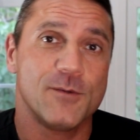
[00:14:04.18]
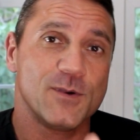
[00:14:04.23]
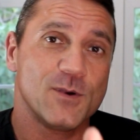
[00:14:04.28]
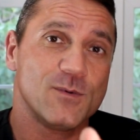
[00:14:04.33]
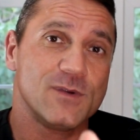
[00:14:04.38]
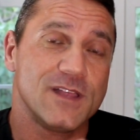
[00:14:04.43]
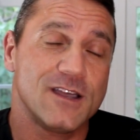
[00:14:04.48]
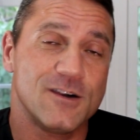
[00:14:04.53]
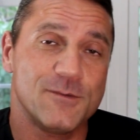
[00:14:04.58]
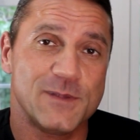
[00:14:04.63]
Hope
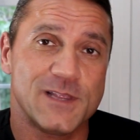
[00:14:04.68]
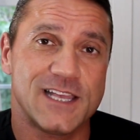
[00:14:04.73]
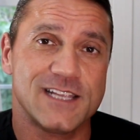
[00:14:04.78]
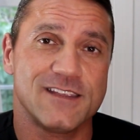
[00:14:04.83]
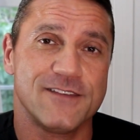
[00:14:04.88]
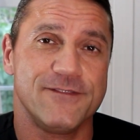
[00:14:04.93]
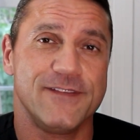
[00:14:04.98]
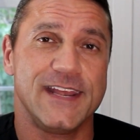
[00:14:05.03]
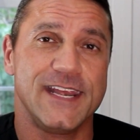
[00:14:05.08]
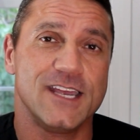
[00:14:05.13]
you
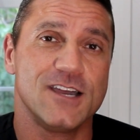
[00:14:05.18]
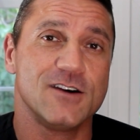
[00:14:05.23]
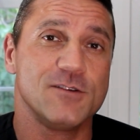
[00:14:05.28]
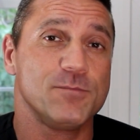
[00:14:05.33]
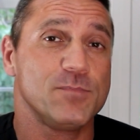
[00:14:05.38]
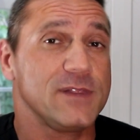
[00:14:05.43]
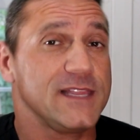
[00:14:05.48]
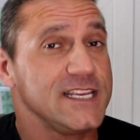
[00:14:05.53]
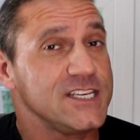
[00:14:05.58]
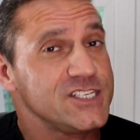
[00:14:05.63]
liked the
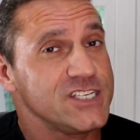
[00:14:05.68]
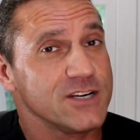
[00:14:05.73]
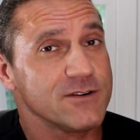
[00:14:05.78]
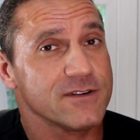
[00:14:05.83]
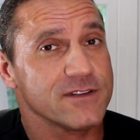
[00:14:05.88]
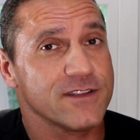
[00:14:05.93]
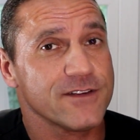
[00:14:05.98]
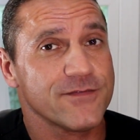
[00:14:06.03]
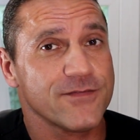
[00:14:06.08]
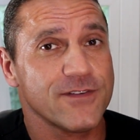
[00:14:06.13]
video. Please
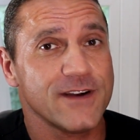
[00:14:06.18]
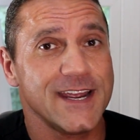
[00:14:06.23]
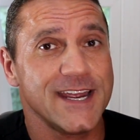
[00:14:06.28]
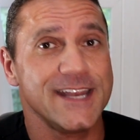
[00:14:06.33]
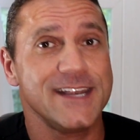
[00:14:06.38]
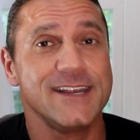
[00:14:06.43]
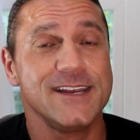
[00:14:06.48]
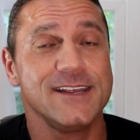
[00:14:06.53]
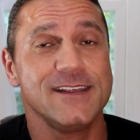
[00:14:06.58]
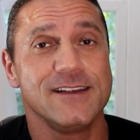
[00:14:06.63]
share with a
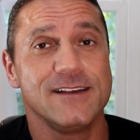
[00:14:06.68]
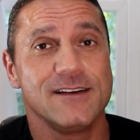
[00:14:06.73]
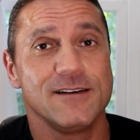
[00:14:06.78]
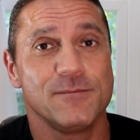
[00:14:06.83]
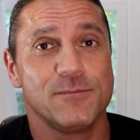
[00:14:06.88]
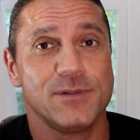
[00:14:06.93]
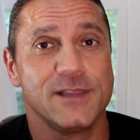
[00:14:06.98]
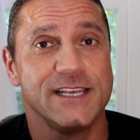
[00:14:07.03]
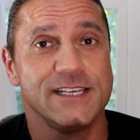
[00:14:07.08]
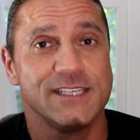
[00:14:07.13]
friend.
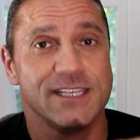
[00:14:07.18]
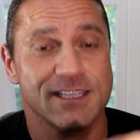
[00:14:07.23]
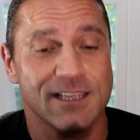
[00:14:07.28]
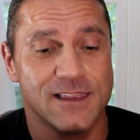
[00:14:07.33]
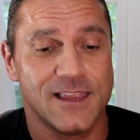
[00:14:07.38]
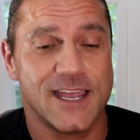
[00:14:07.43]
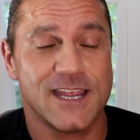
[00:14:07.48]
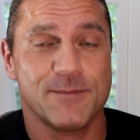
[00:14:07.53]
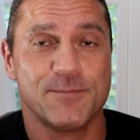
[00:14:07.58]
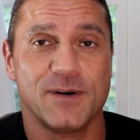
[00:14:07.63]
Please hit
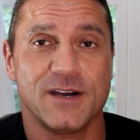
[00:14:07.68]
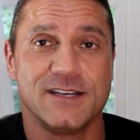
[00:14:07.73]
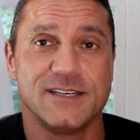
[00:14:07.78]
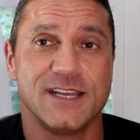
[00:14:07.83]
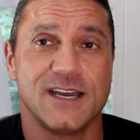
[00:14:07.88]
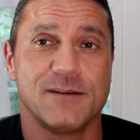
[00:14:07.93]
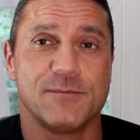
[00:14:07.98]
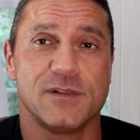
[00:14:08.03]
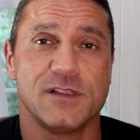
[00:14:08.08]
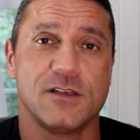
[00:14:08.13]
the like
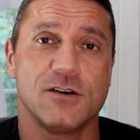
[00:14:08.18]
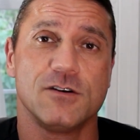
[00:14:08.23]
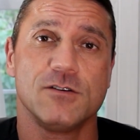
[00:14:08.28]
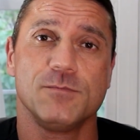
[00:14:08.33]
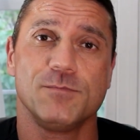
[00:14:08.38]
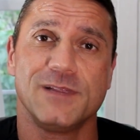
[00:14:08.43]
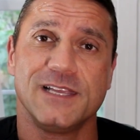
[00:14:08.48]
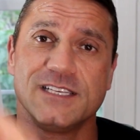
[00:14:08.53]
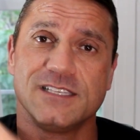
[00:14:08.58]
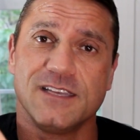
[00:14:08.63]
button down
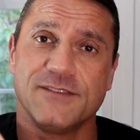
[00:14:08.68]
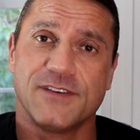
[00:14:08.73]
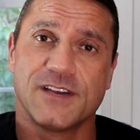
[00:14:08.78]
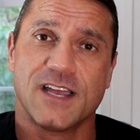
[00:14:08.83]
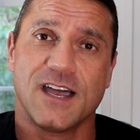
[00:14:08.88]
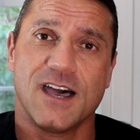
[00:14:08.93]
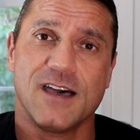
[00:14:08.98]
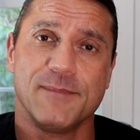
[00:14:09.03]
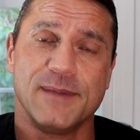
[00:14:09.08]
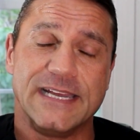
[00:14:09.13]
below. Please leave
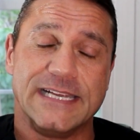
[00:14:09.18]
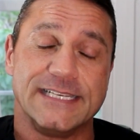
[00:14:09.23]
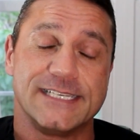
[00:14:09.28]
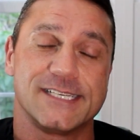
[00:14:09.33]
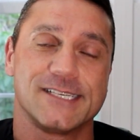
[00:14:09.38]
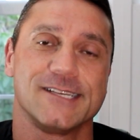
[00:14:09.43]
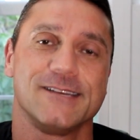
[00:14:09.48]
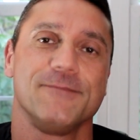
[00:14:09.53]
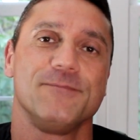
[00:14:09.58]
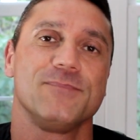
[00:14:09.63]
a
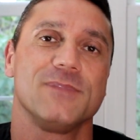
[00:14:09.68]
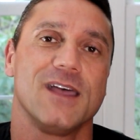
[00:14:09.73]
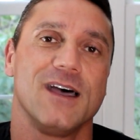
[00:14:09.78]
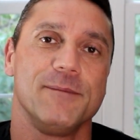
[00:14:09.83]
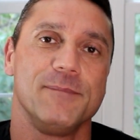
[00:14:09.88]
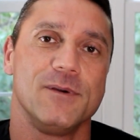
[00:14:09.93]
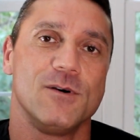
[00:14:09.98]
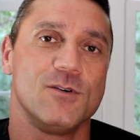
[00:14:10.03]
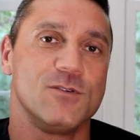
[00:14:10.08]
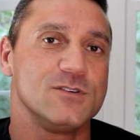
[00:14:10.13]
comment.
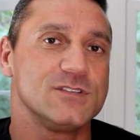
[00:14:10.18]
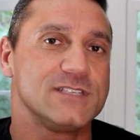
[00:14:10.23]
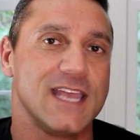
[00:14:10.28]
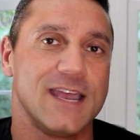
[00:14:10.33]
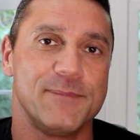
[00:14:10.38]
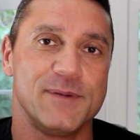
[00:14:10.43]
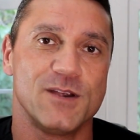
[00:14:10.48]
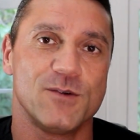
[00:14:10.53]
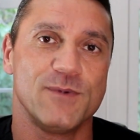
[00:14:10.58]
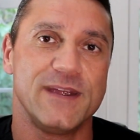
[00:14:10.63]
I'm always
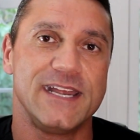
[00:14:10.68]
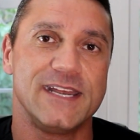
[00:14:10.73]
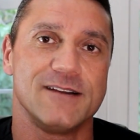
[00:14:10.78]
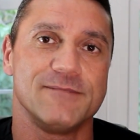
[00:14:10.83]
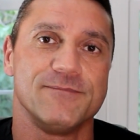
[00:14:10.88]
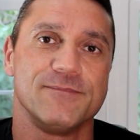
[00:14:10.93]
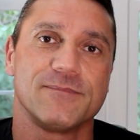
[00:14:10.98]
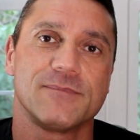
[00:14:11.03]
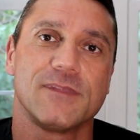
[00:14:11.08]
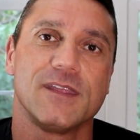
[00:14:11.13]
happy to read
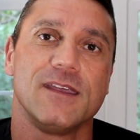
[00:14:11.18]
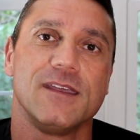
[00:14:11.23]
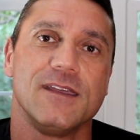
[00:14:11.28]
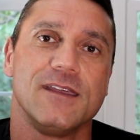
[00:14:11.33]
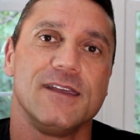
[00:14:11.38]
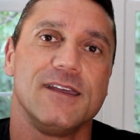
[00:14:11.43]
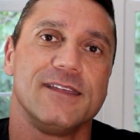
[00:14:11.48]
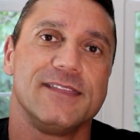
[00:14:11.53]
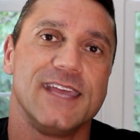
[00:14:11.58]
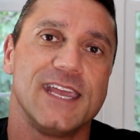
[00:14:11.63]
them.
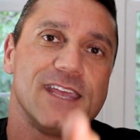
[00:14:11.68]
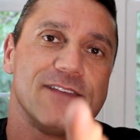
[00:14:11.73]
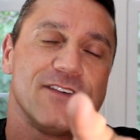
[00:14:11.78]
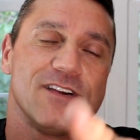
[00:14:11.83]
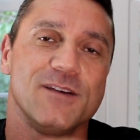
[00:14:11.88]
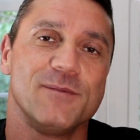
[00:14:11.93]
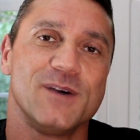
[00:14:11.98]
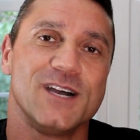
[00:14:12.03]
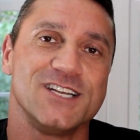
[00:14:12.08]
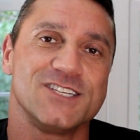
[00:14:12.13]
Thank you
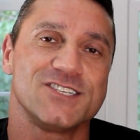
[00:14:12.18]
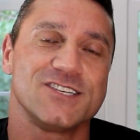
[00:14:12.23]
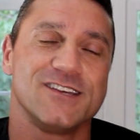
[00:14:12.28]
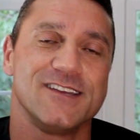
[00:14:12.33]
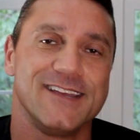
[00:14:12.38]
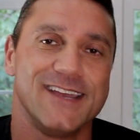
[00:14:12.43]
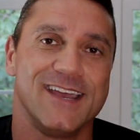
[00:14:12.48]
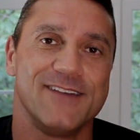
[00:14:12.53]
very much.